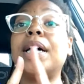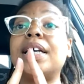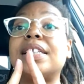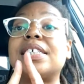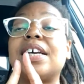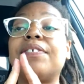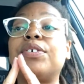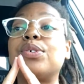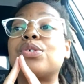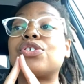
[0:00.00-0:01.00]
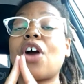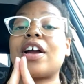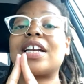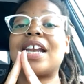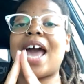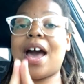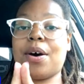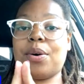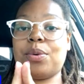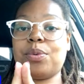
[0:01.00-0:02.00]
But if you start
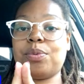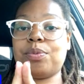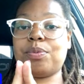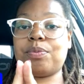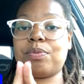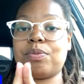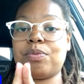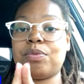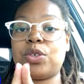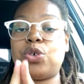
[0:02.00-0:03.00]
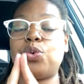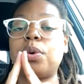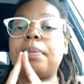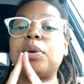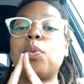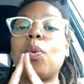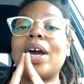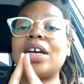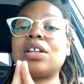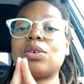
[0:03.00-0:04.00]
now, you will be
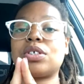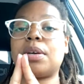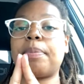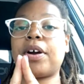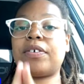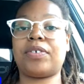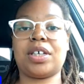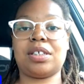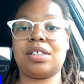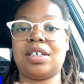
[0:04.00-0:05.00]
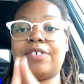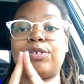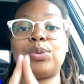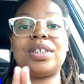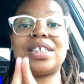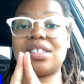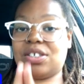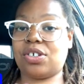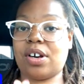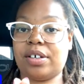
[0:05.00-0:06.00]
way closer to perfect than if you
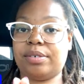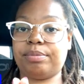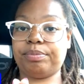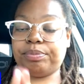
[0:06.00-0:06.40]
didn't start.